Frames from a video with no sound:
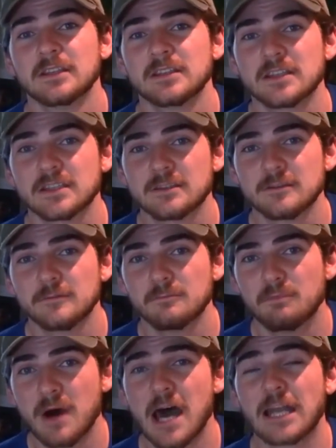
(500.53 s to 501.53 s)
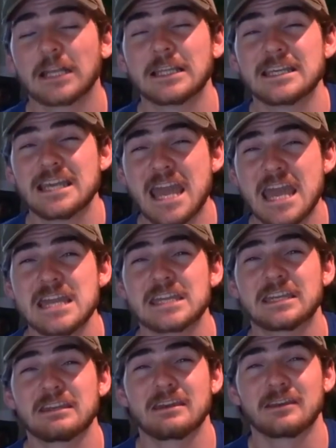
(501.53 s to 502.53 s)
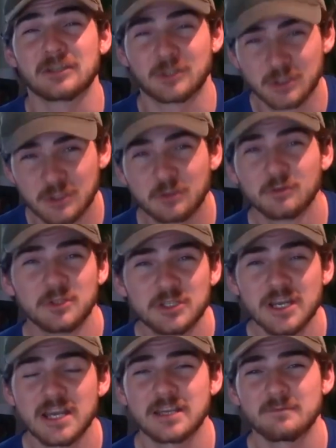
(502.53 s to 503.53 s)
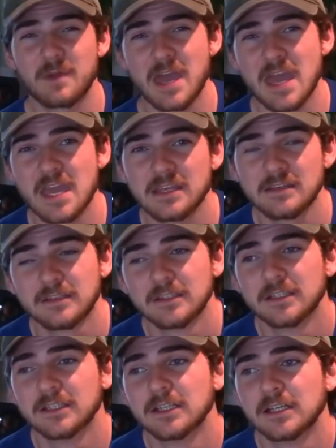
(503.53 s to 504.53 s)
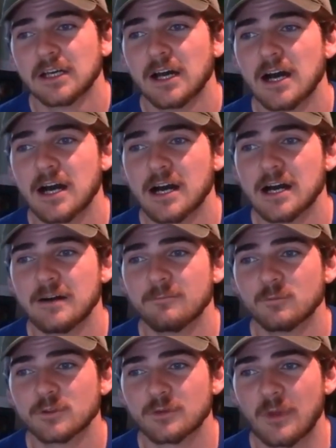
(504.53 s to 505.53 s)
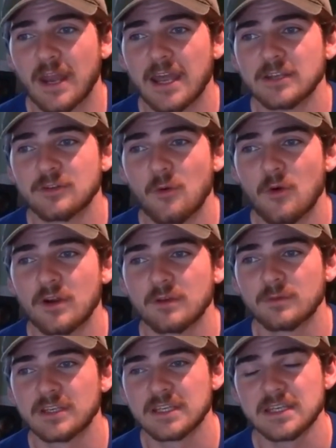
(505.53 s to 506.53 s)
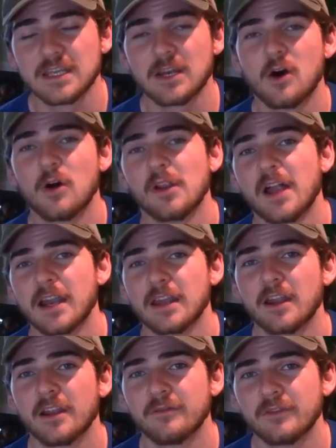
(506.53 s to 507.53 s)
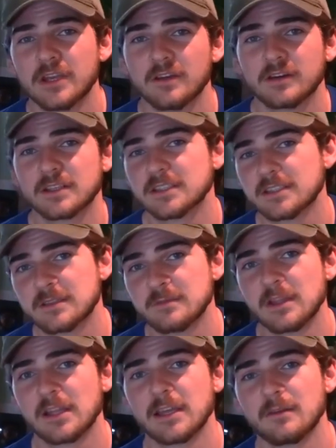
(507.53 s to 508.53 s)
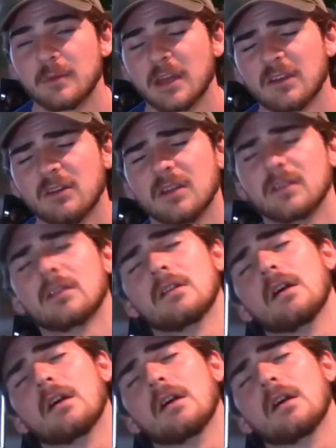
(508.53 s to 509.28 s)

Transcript: just bodily aching, excruciating pain was what I endured, and we didn't get a whole lot of that on video because it's just me laying in bed going,